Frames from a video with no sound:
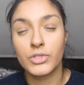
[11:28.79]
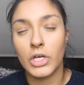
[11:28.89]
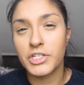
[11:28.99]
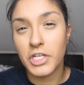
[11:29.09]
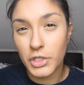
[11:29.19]

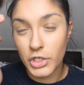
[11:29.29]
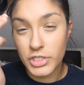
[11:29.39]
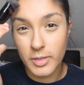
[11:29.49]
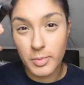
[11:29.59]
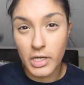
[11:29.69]
I don't
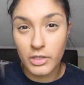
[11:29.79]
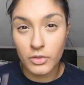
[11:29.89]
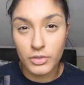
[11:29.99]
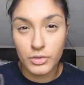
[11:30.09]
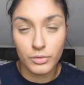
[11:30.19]
usually apply
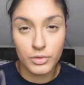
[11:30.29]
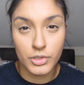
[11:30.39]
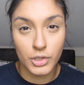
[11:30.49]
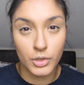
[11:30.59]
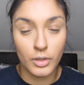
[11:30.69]
contour
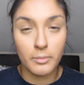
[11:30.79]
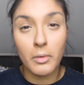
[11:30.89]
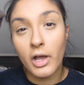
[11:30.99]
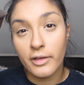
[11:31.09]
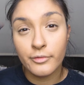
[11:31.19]
to
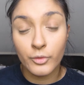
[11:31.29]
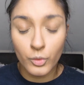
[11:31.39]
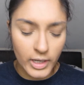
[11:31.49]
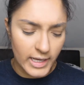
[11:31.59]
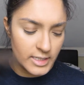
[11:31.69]
my
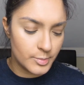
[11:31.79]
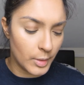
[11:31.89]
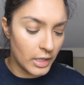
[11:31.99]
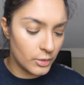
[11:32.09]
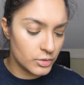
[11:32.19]
forehead,
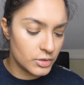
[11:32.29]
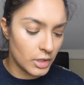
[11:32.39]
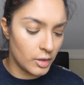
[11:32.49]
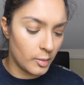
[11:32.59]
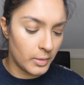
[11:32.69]
but I
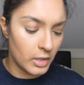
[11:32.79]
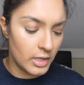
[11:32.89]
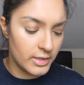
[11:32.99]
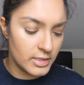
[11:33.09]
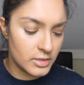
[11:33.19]
also
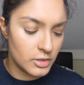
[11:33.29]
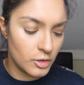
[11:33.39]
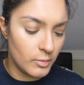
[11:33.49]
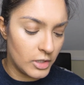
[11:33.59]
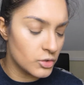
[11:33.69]
apply this
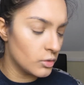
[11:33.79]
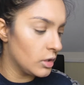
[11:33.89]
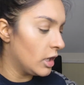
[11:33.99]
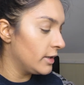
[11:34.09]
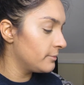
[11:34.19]
to my
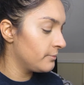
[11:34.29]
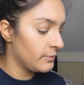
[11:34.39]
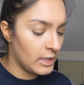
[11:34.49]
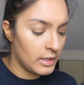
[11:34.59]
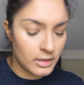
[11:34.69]
jawline.
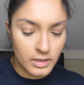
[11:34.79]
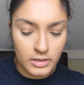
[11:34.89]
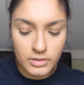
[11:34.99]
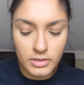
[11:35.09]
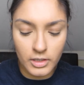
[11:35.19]

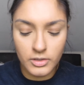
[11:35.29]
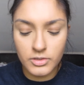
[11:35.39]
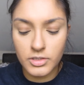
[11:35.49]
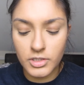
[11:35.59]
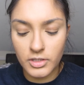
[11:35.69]
So
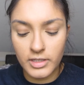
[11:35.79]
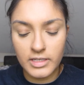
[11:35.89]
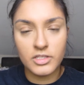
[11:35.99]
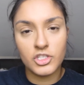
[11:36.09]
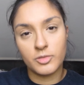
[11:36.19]
to do
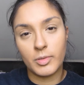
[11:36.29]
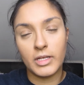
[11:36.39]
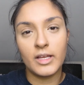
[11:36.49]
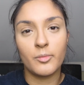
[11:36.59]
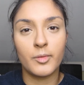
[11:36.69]
this, just put
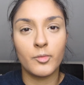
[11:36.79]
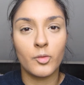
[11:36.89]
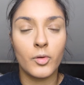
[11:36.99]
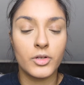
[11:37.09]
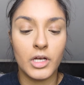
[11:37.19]
a little bit more
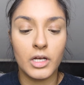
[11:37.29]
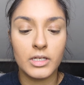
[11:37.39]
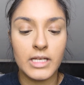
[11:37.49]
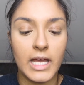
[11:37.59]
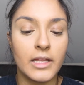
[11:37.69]

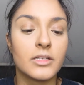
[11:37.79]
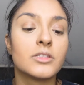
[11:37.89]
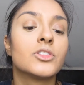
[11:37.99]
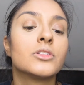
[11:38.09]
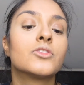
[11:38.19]
product and
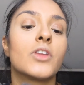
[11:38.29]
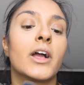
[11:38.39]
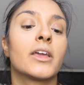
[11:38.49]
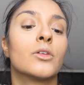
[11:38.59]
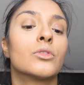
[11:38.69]
just
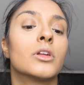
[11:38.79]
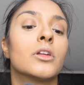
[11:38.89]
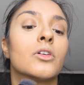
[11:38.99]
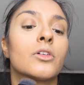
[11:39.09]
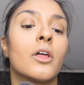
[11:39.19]
drag it all
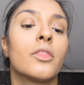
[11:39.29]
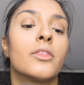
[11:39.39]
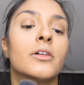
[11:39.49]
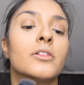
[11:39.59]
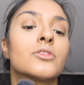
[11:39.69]
along
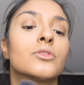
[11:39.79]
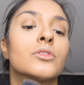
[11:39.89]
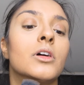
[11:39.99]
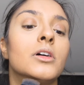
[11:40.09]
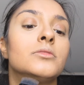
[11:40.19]
the
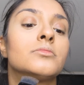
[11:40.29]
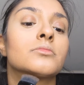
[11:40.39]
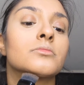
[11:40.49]
jawline.